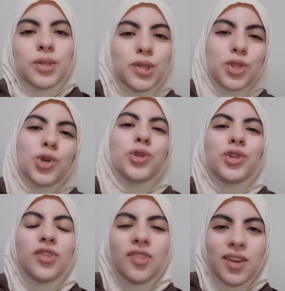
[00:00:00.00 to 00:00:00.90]
So do
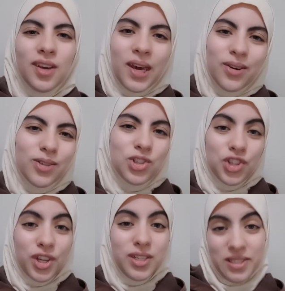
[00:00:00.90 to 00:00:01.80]
you think Harris
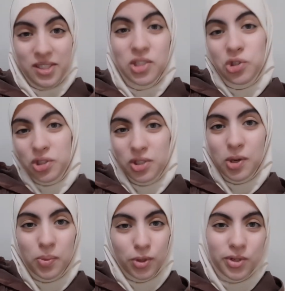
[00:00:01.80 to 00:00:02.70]
Jay is an
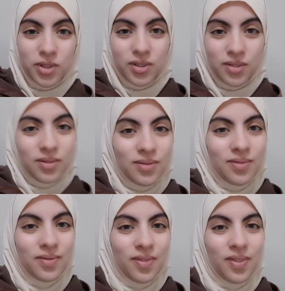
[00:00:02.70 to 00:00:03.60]
interesting person?
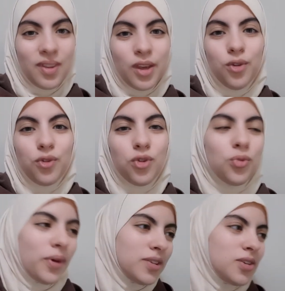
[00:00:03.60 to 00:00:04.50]
If you
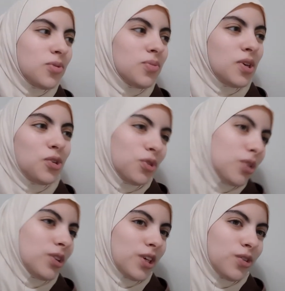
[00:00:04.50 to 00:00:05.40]
met him in real
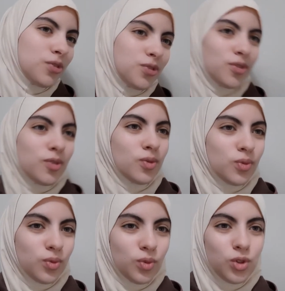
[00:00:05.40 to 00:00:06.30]
life,
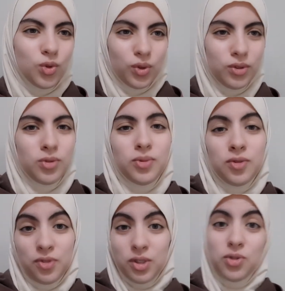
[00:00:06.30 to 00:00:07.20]
would you want to be
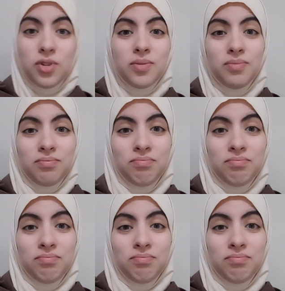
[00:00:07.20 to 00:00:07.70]
friends with him?